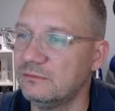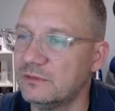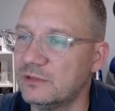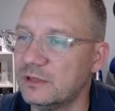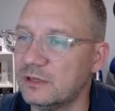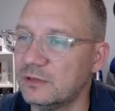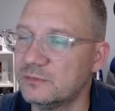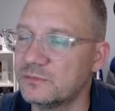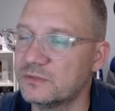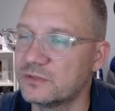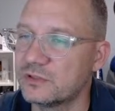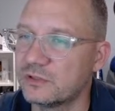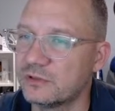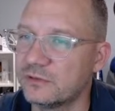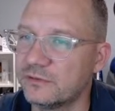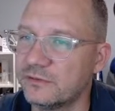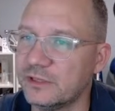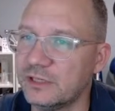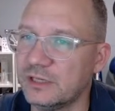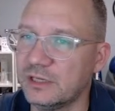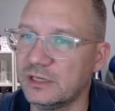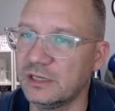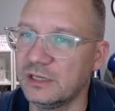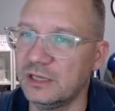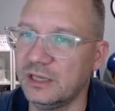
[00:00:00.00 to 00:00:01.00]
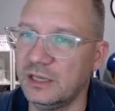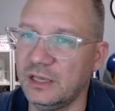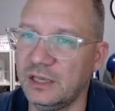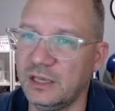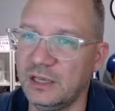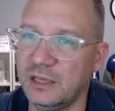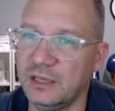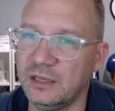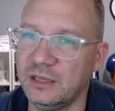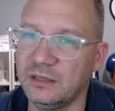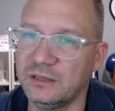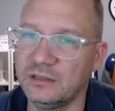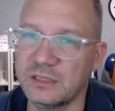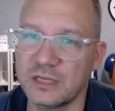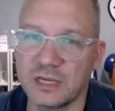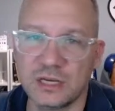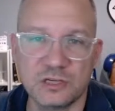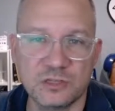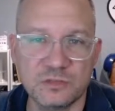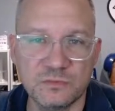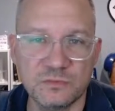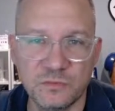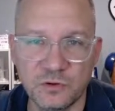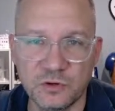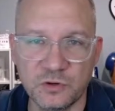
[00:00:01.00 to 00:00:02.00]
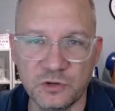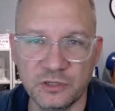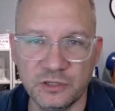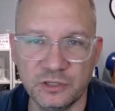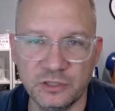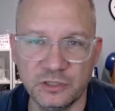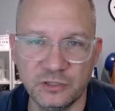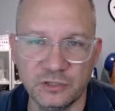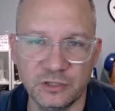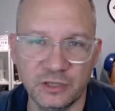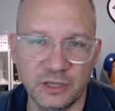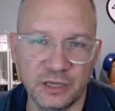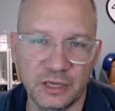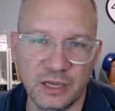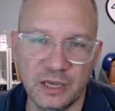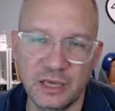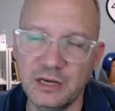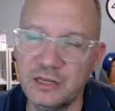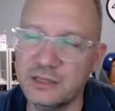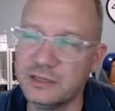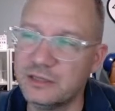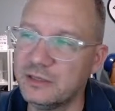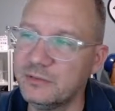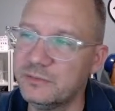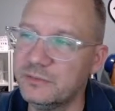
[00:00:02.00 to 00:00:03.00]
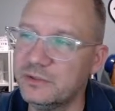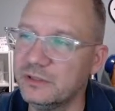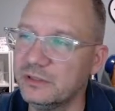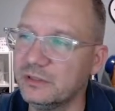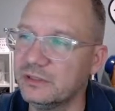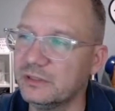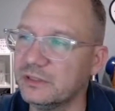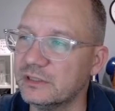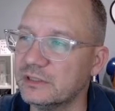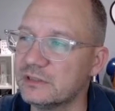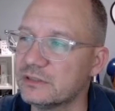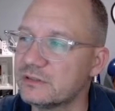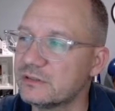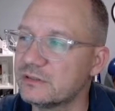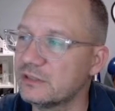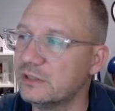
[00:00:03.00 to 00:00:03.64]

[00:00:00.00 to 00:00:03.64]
observing a dashboard and you're like, how did they build this?